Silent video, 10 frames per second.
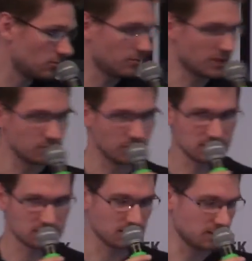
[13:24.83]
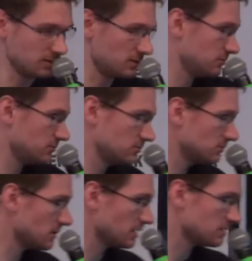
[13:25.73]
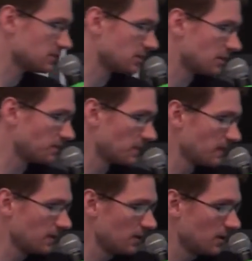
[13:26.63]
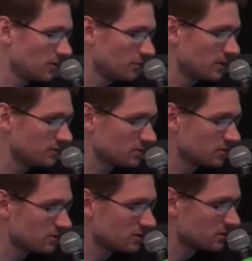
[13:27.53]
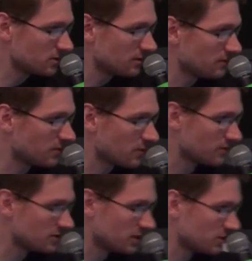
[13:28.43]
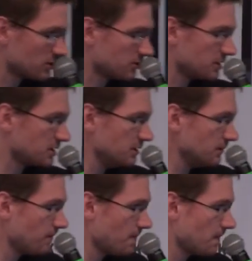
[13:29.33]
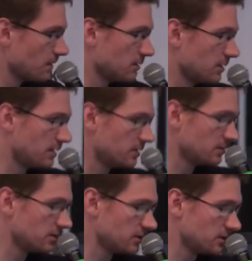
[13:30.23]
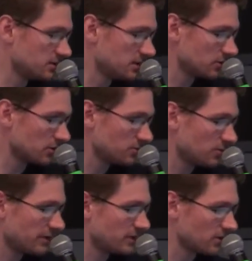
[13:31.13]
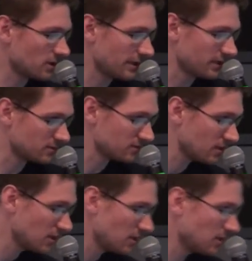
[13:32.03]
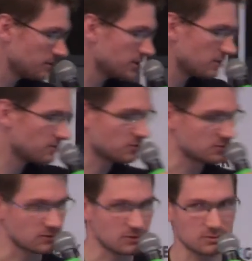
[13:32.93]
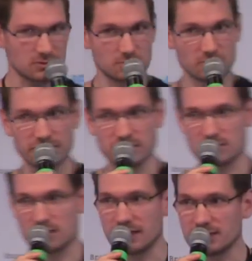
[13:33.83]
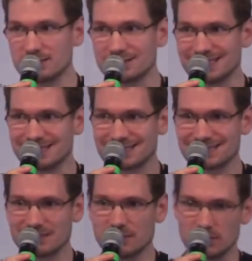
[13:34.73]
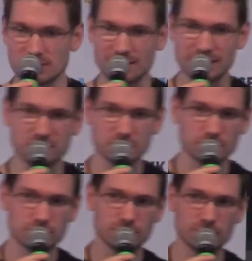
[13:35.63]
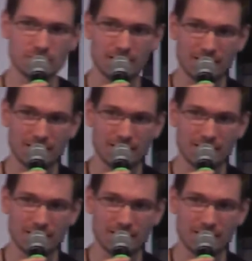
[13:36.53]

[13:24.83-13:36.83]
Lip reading: manual sync, etc. We have also the info of the authority and the content provider client. Be careful, the content provider client, it's not like you